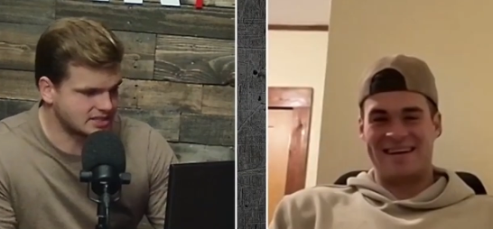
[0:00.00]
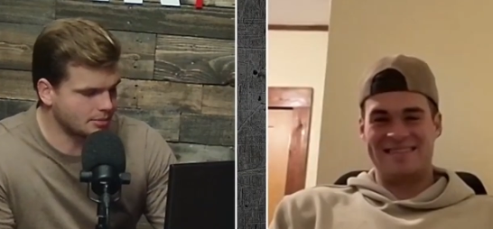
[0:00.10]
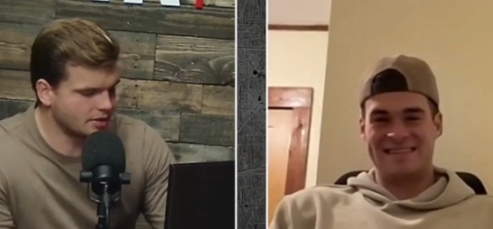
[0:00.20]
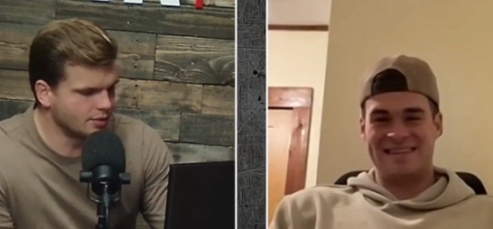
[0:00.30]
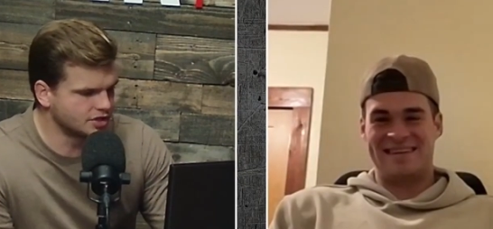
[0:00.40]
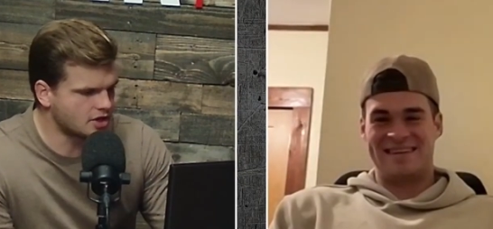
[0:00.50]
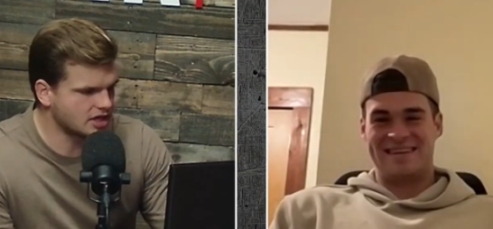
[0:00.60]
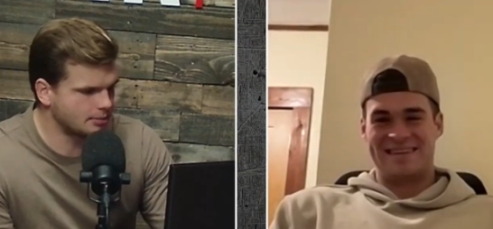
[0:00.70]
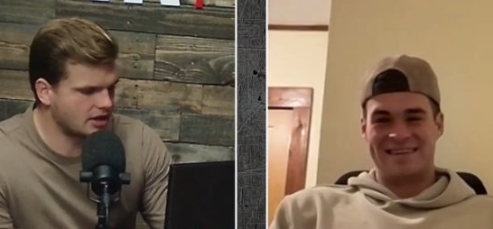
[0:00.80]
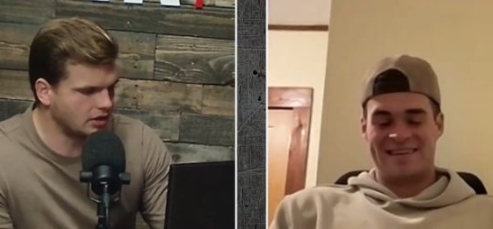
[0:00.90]
Speaker 1: Something we were
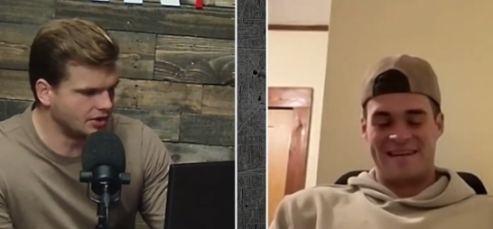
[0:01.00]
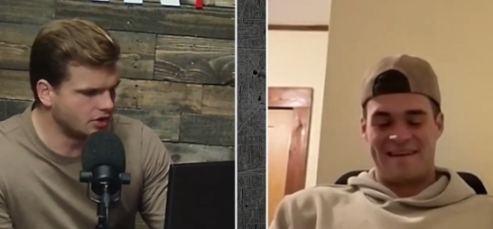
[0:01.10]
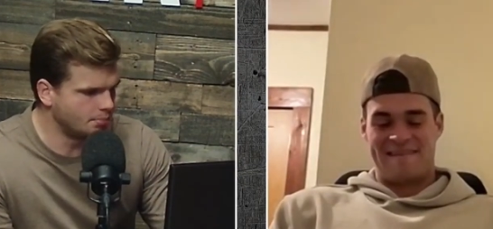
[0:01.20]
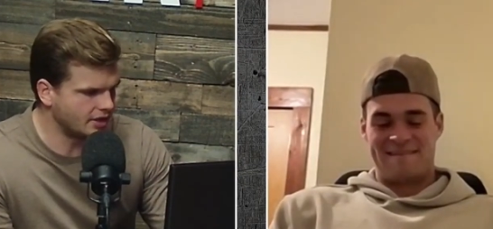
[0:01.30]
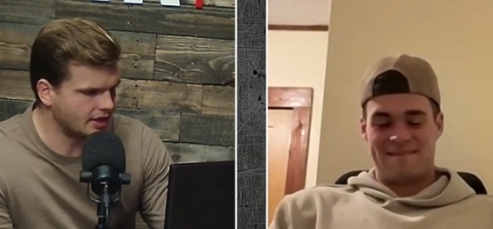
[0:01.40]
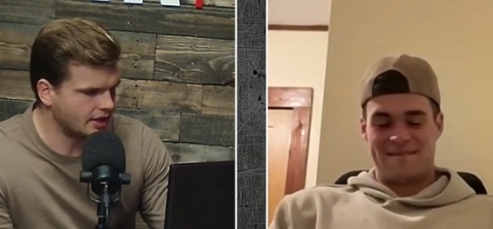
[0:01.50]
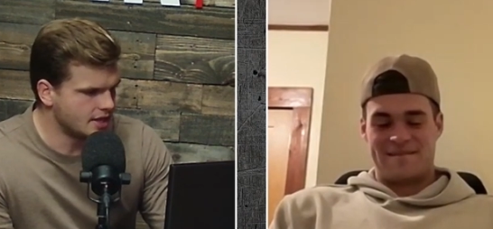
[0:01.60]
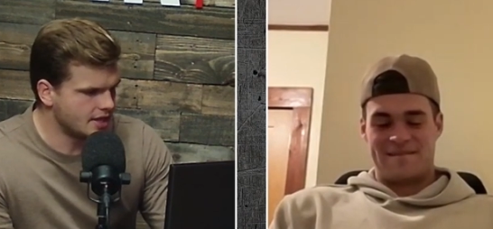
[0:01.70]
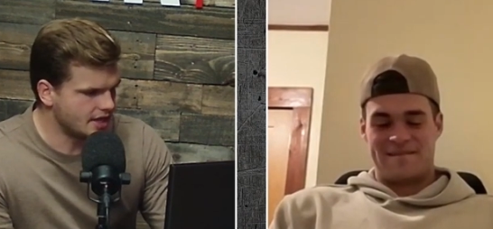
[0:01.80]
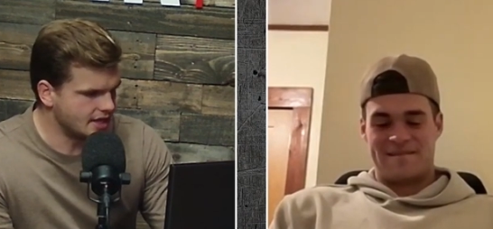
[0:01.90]
talking about a little bit
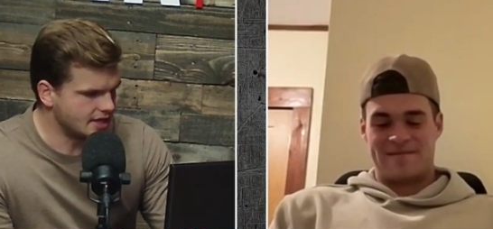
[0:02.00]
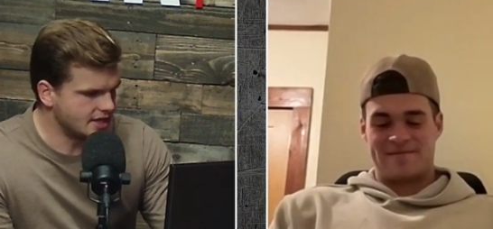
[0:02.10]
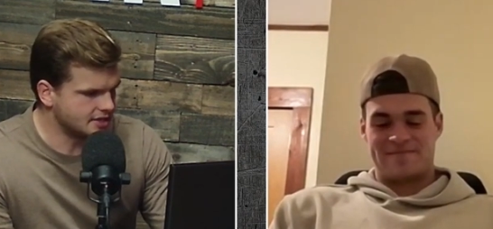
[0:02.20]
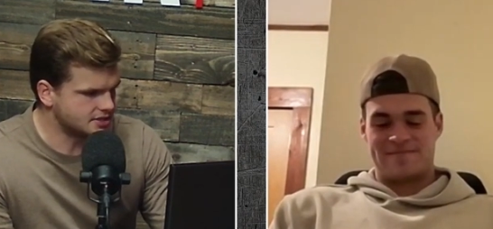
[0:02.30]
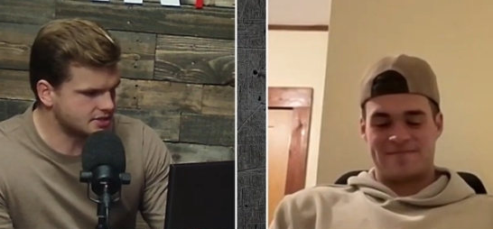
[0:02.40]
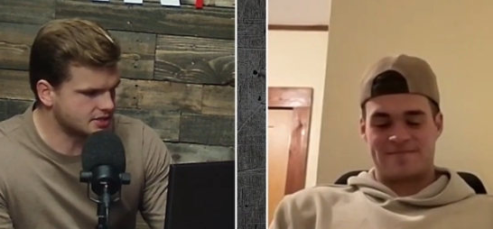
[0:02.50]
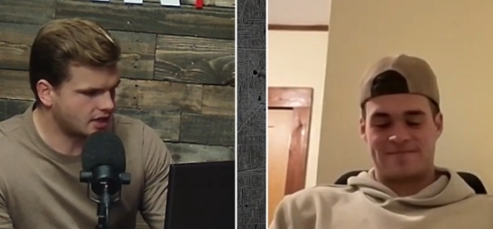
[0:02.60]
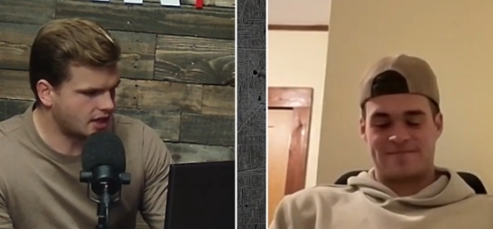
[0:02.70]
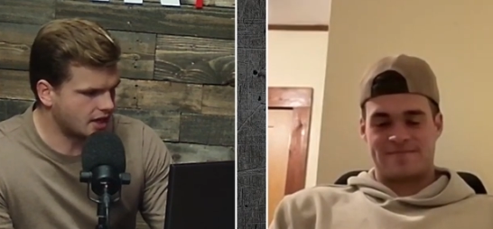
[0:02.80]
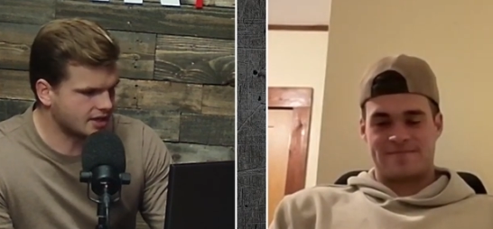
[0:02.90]
is
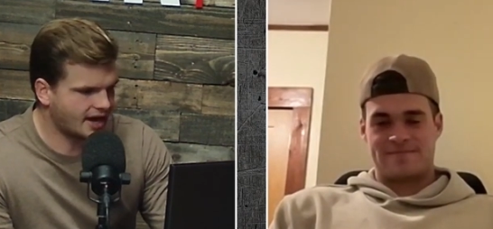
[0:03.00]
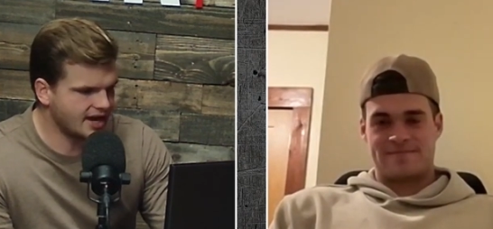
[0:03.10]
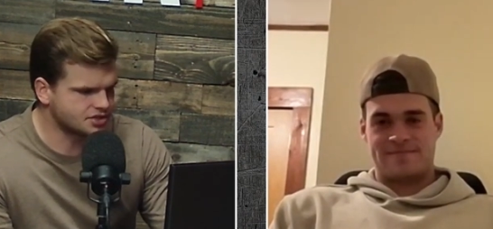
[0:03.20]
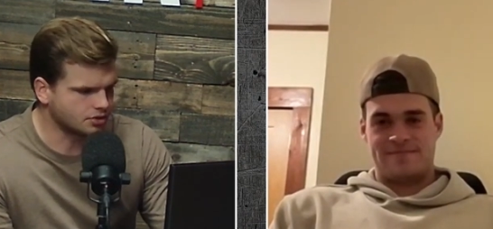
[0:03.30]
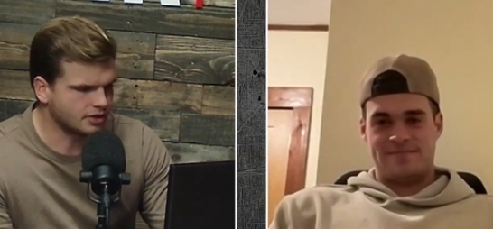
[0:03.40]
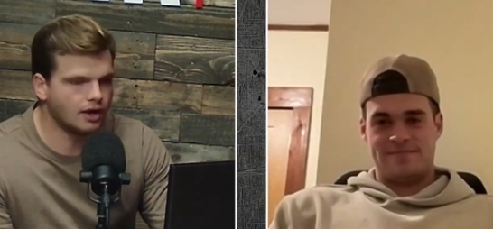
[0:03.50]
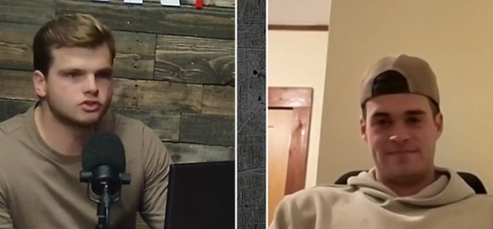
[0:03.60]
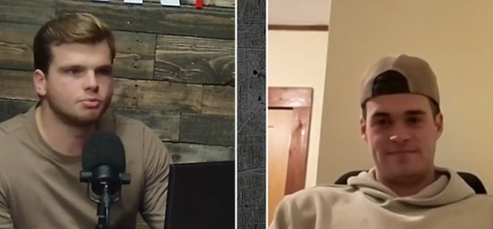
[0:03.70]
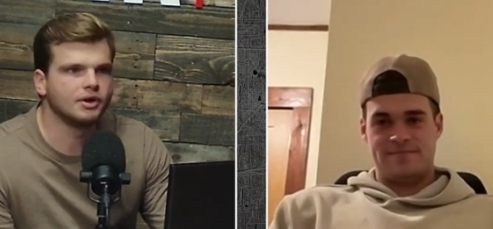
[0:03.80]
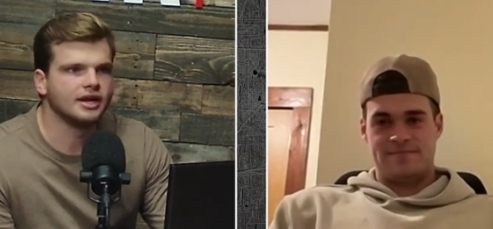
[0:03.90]
uh, Kaiser
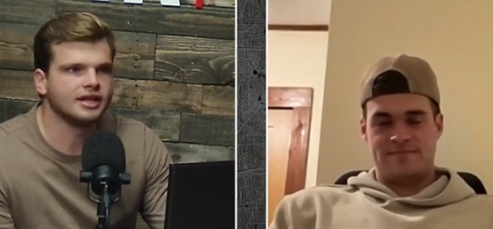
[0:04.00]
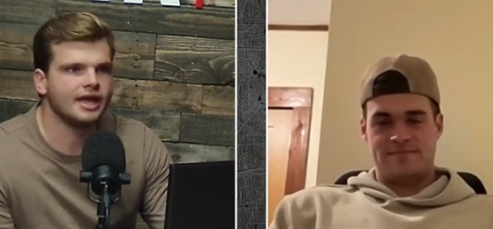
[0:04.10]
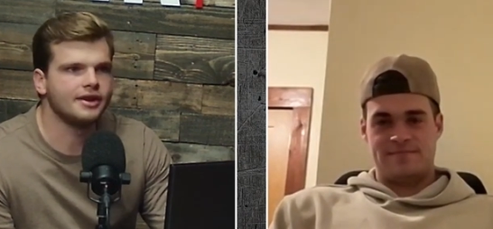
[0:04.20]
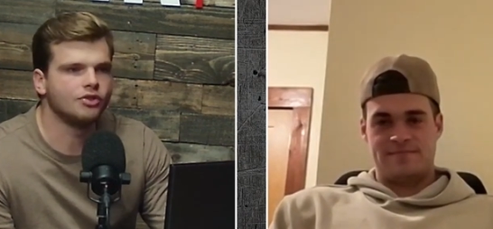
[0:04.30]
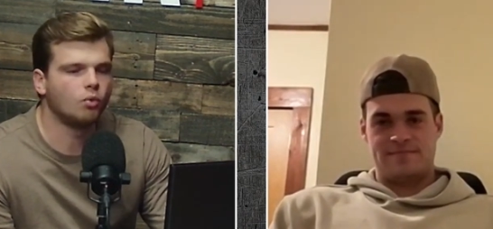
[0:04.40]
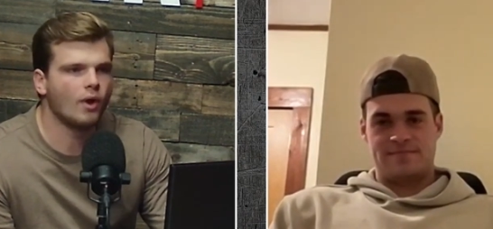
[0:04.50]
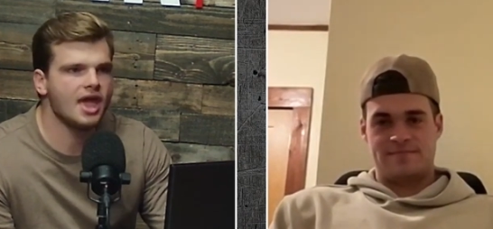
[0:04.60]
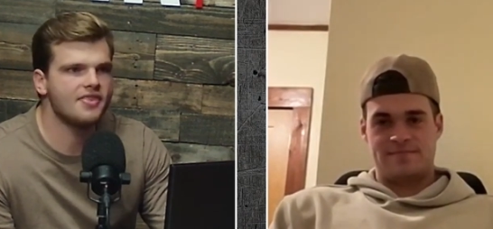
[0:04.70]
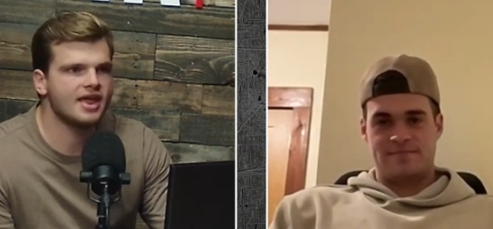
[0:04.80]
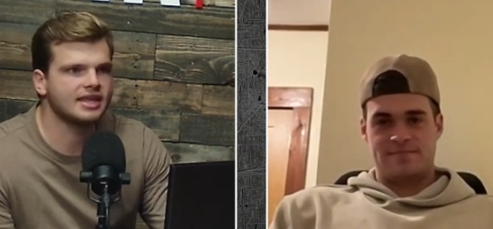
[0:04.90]
Helterbrand and the
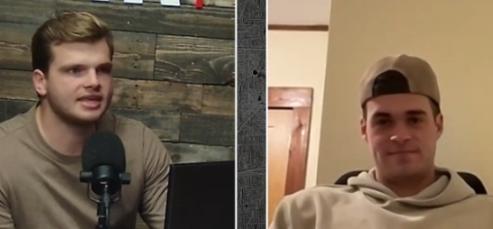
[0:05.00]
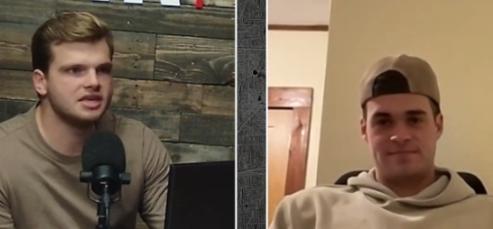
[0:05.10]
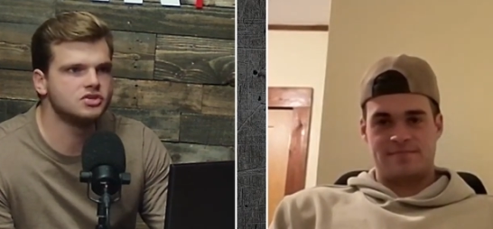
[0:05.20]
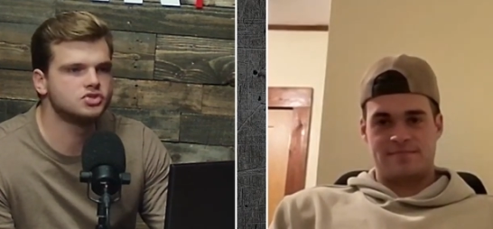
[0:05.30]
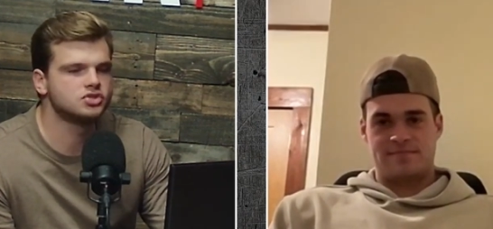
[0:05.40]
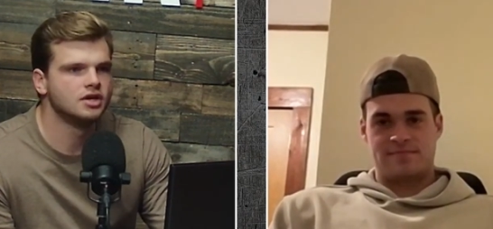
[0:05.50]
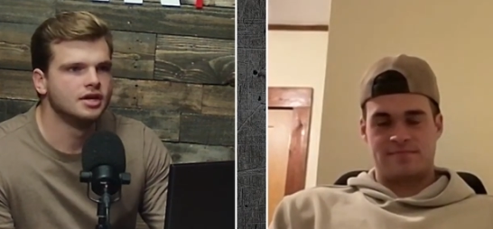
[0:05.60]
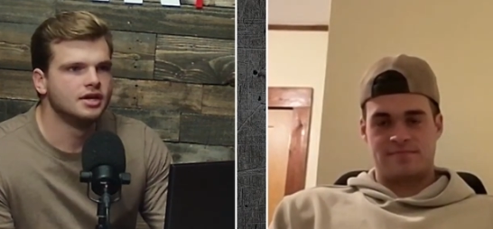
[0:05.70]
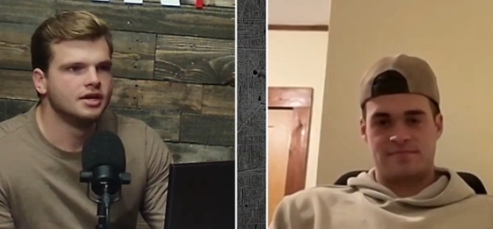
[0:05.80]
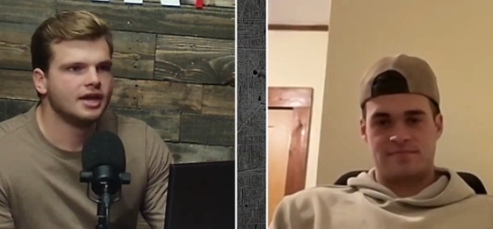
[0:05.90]
way that he's
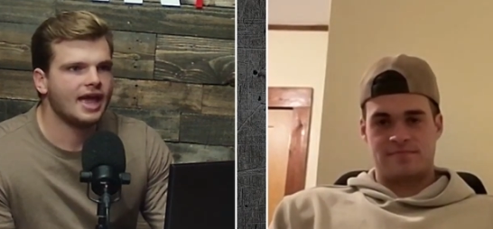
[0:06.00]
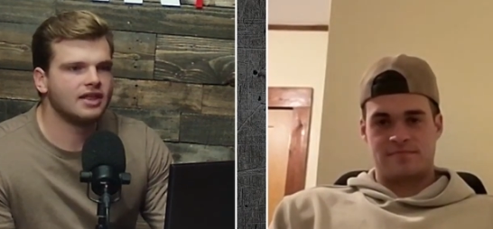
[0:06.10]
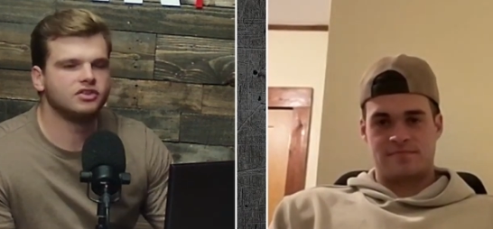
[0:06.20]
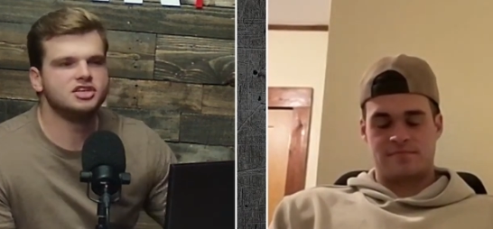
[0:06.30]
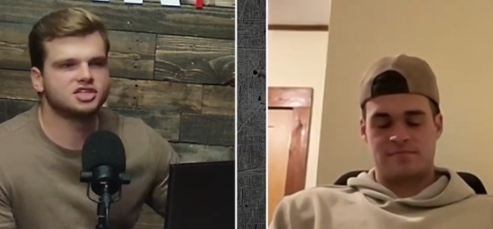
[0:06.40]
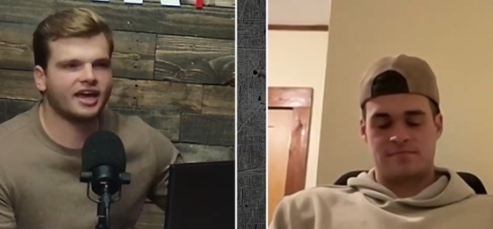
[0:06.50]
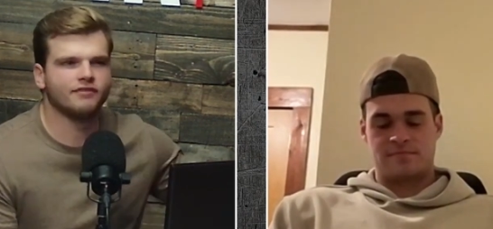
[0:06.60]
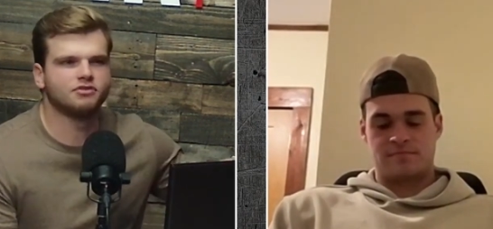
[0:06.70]
at least kind